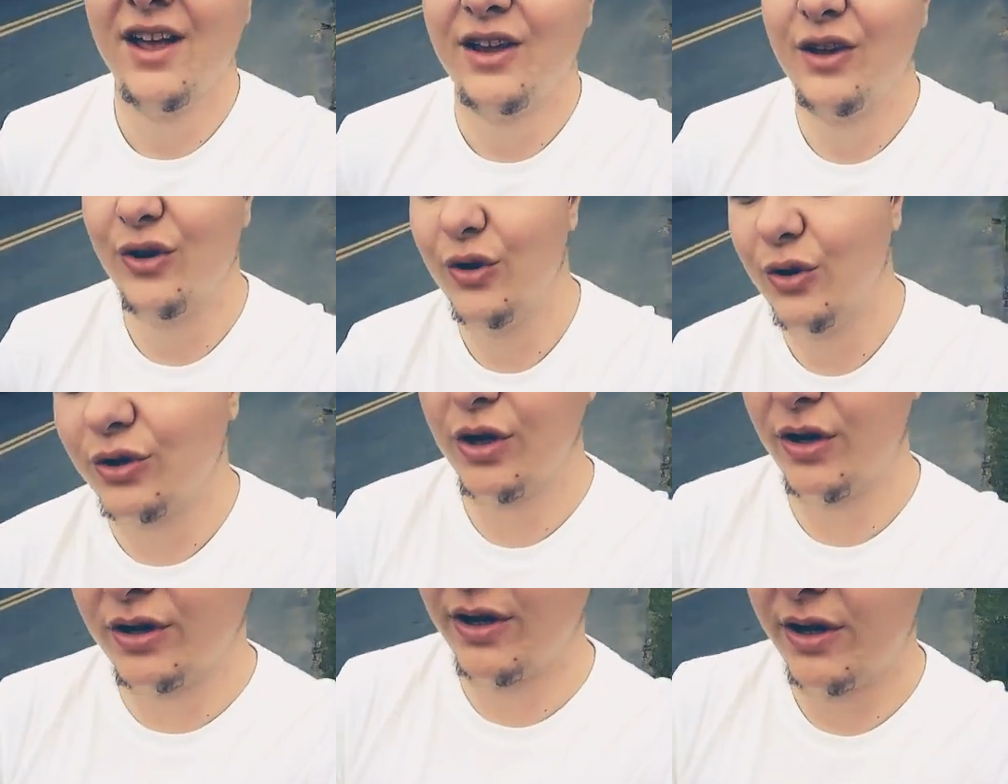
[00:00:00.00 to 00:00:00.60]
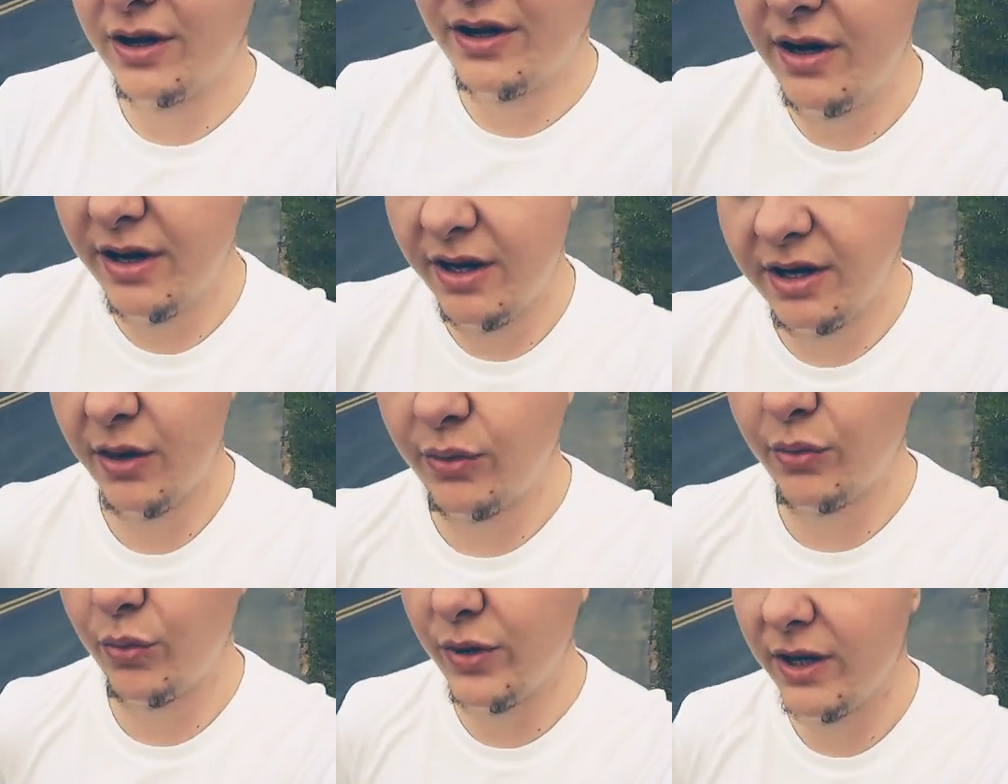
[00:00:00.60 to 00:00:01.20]
You could
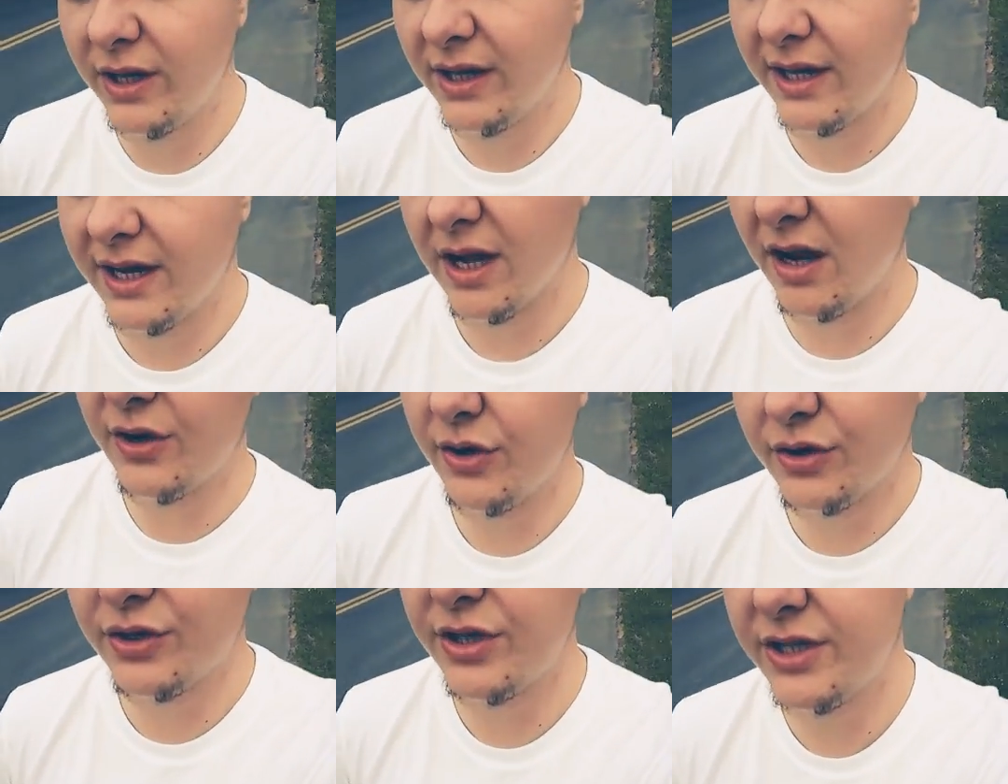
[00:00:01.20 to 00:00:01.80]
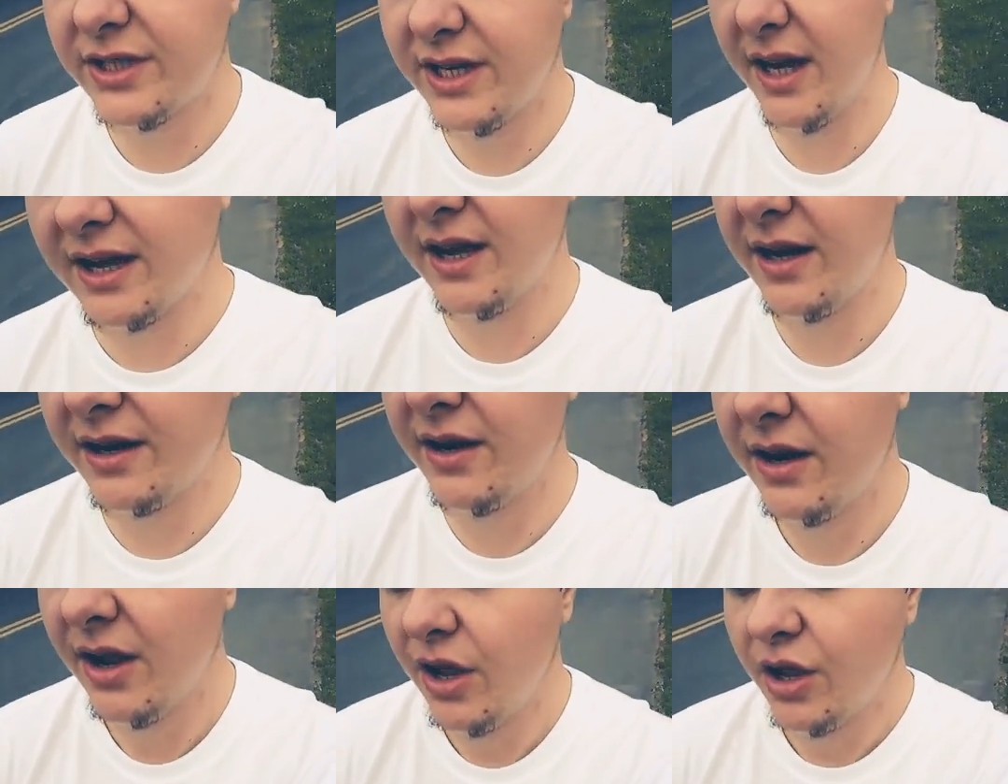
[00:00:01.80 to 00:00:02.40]
really
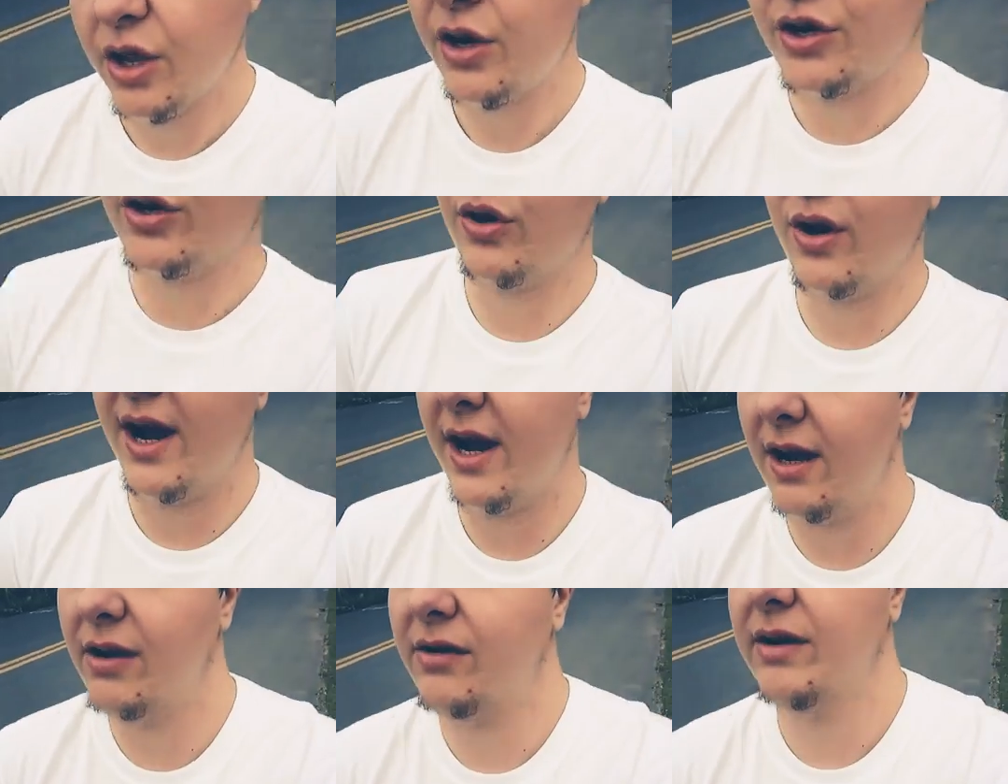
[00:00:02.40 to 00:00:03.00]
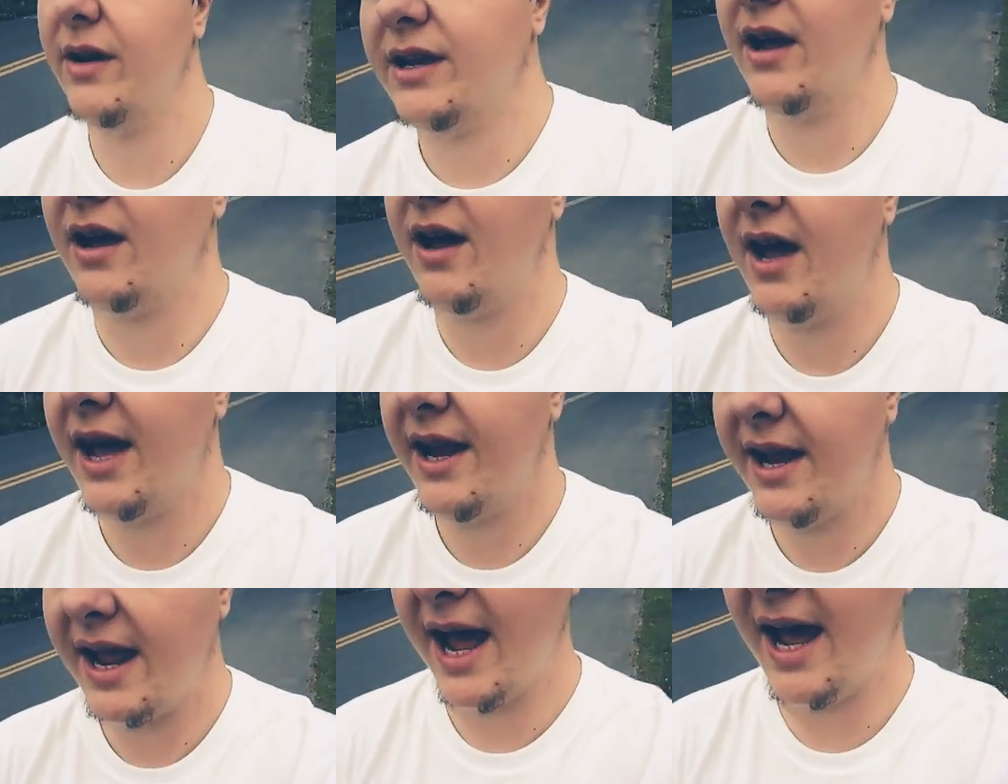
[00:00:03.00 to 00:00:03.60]
understand your area
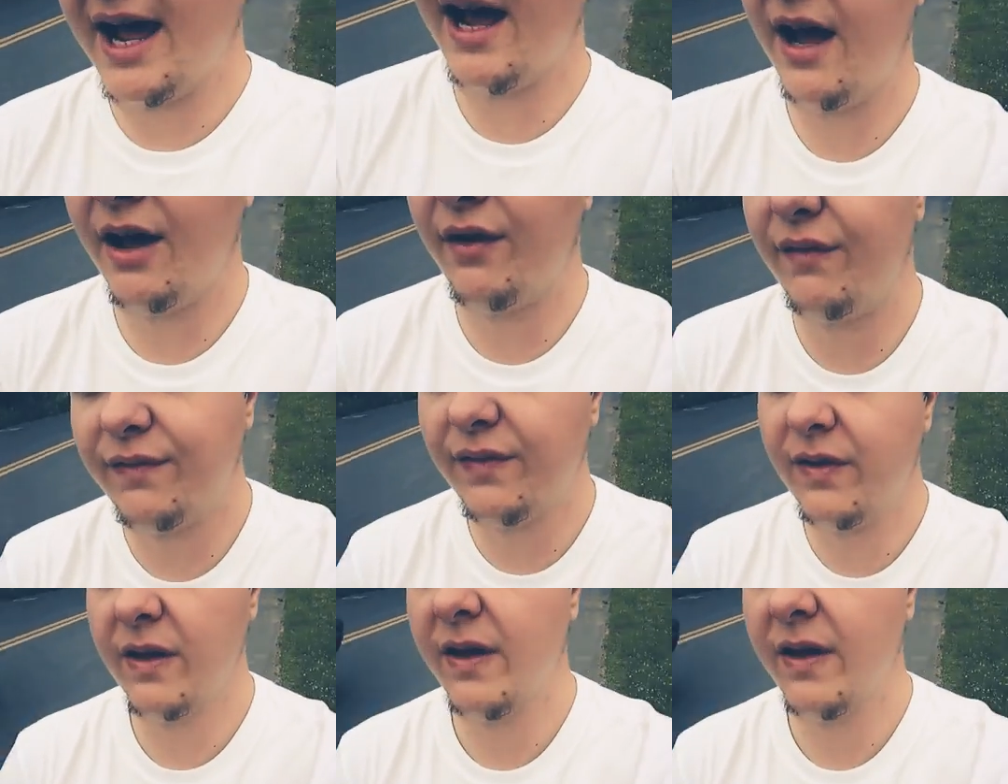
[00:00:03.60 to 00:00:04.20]
and have